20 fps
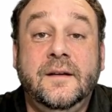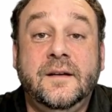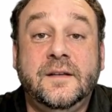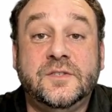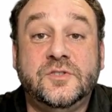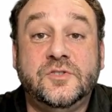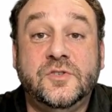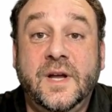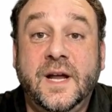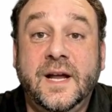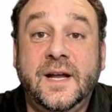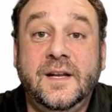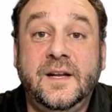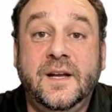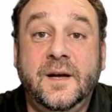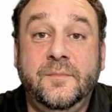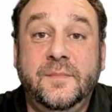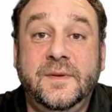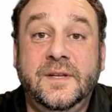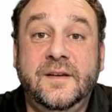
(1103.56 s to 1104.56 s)
Try a
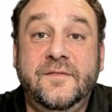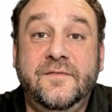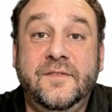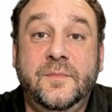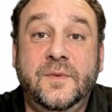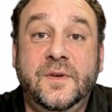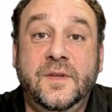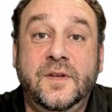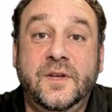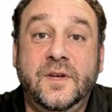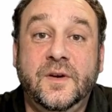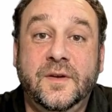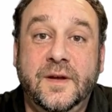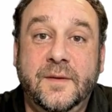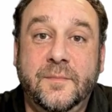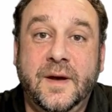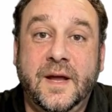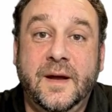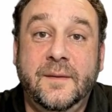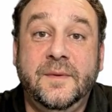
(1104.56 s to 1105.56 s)
company from your current
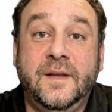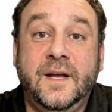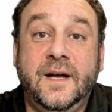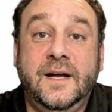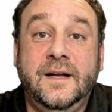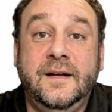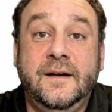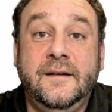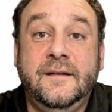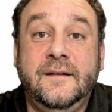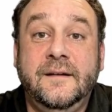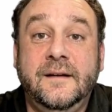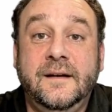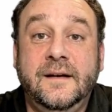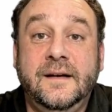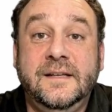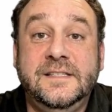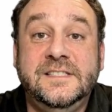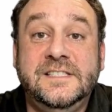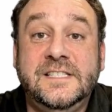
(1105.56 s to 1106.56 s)
pipeline.
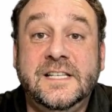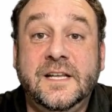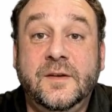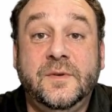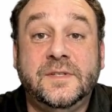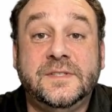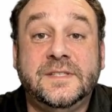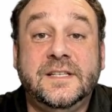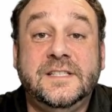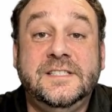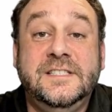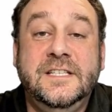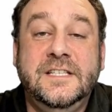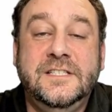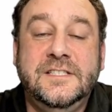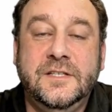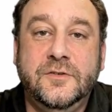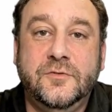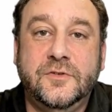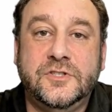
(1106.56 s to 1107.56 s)
See what the
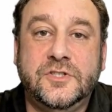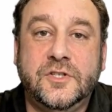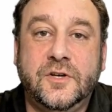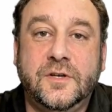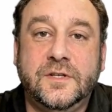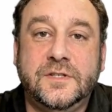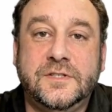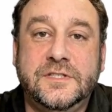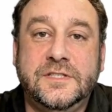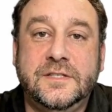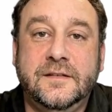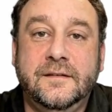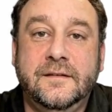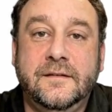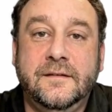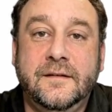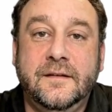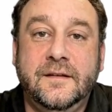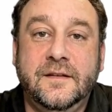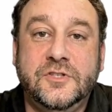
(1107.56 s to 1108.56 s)
assistant returns.
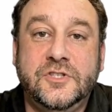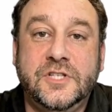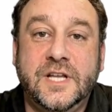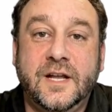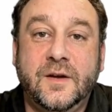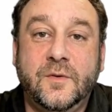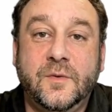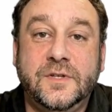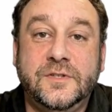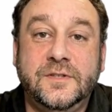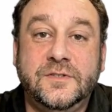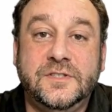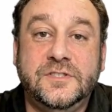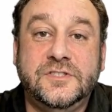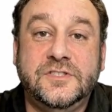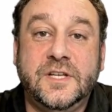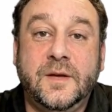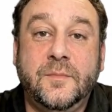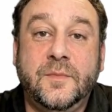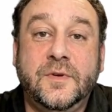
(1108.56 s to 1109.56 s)
Check whether the
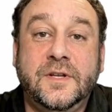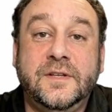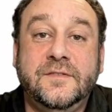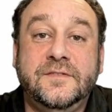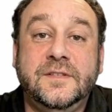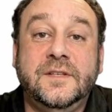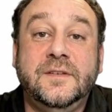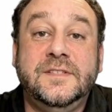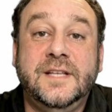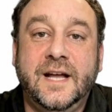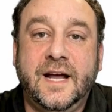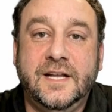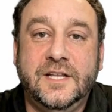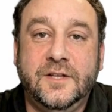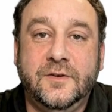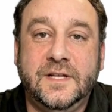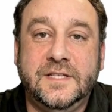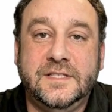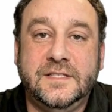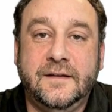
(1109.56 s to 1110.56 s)
summary feels
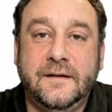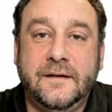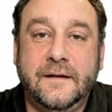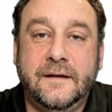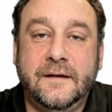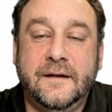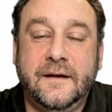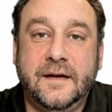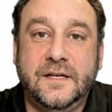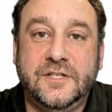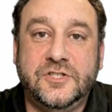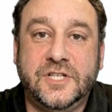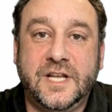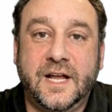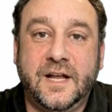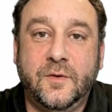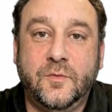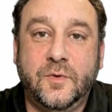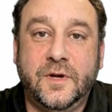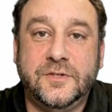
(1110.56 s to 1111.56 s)
accurate.
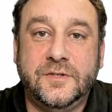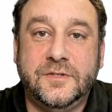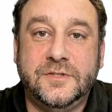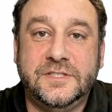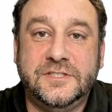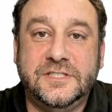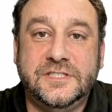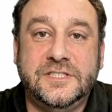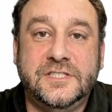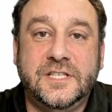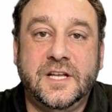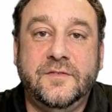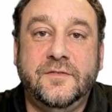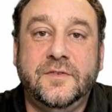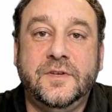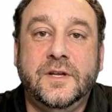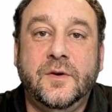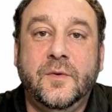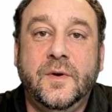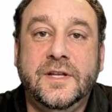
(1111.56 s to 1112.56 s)
Check whether the
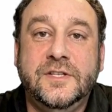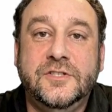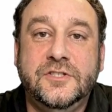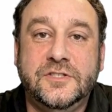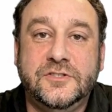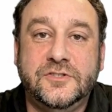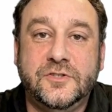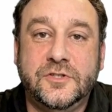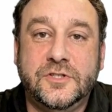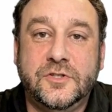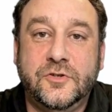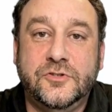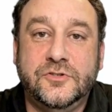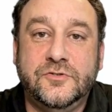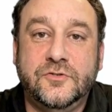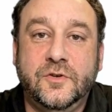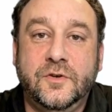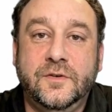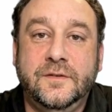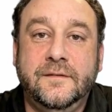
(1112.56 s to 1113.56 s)
discovery questions are
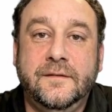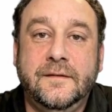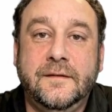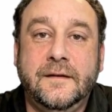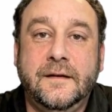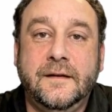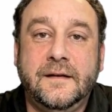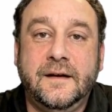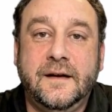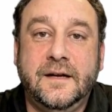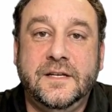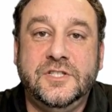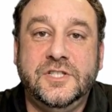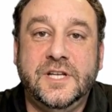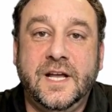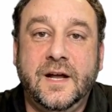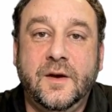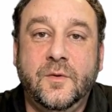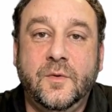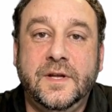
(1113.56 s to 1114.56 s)
useful.
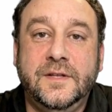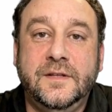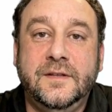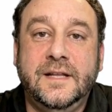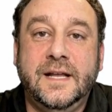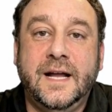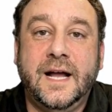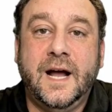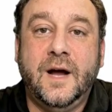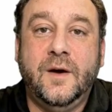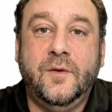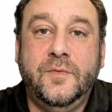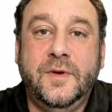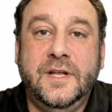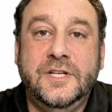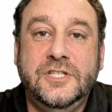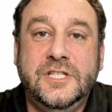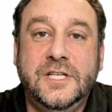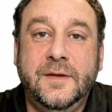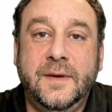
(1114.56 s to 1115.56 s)
Check whether the
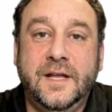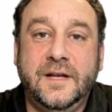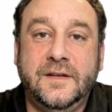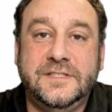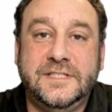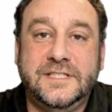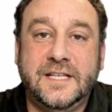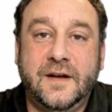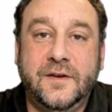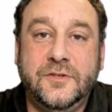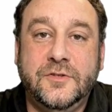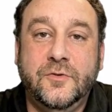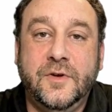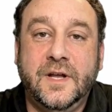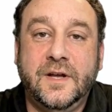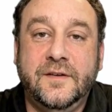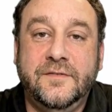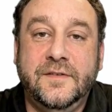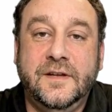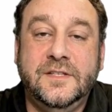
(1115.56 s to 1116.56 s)
outreach email sounds
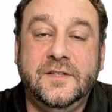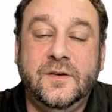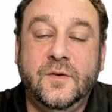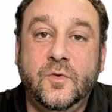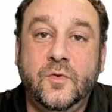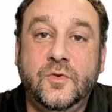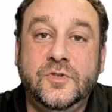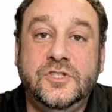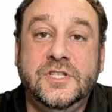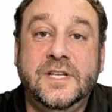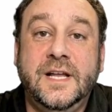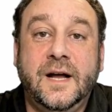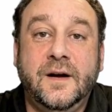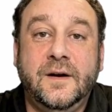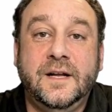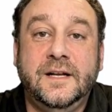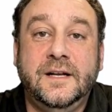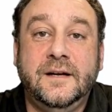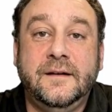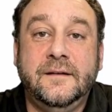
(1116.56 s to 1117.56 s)
relevant or generic.